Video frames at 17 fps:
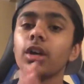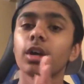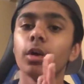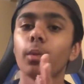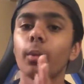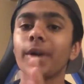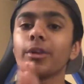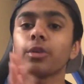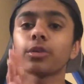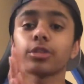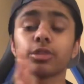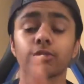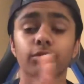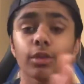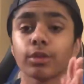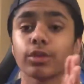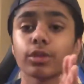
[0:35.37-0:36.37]
went onto
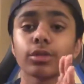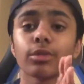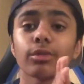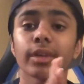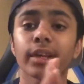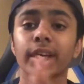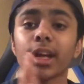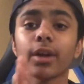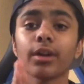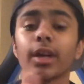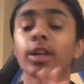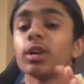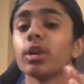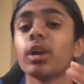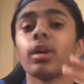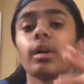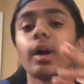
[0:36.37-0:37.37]
the Road to Glory account. I
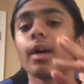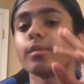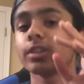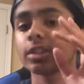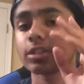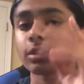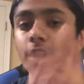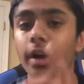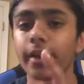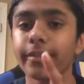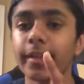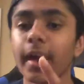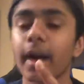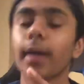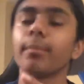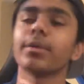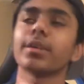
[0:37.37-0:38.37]
know I haven't started
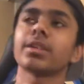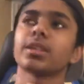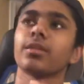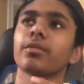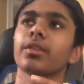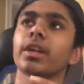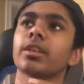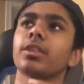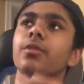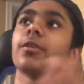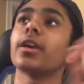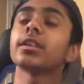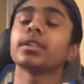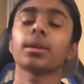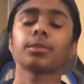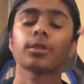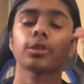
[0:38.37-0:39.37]
that because I've like, the
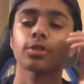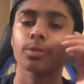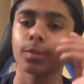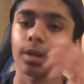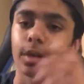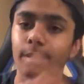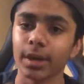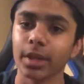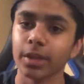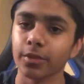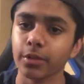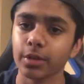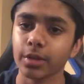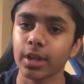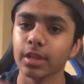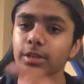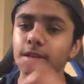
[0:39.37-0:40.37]
first episode should be coming out in a
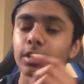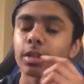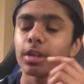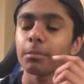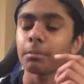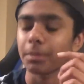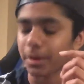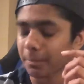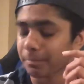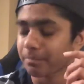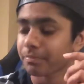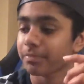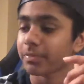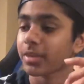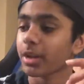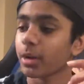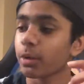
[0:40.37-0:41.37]
few days, but
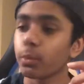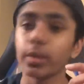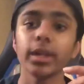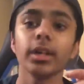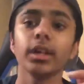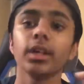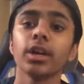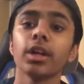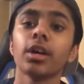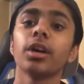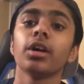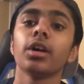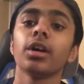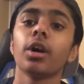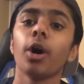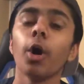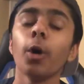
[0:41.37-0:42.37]
we
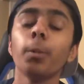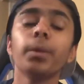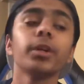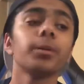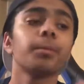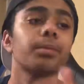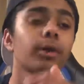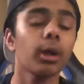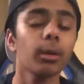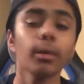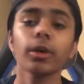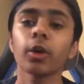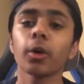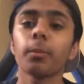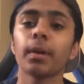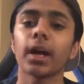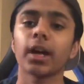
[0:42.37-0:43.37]
opened promo
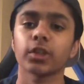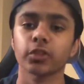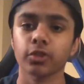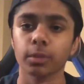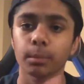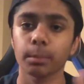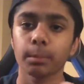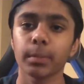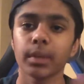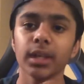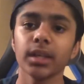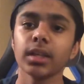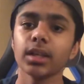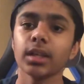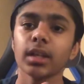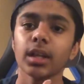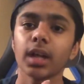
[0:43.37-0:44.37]
code packs from
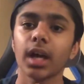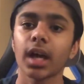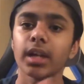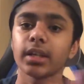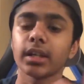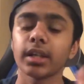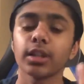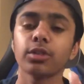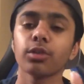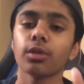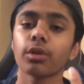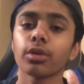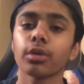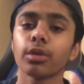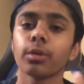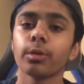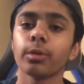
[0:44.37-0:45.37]
me and
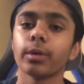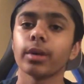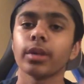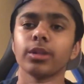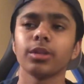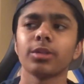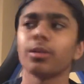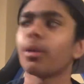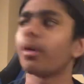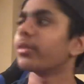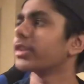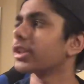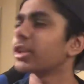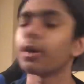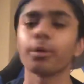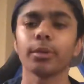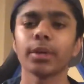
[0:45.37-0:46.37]
Etorr, who you
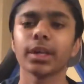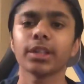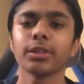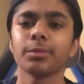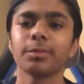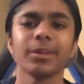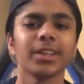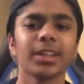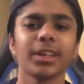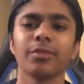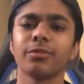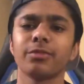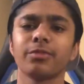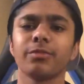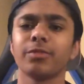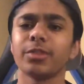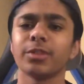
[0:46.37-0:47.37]
obviously know who he is, but if
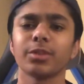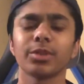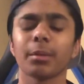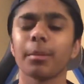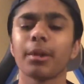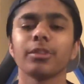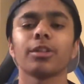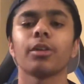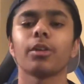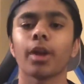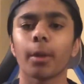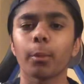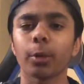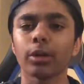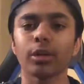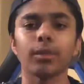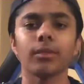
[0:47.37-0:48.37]
you somehow don't, I
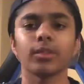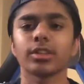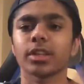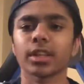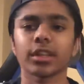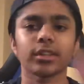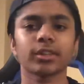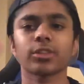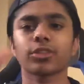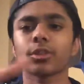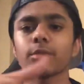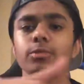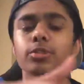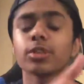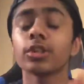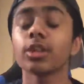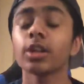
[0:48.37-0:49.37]
will leave his link in the
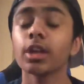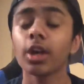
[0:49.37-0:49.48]
description.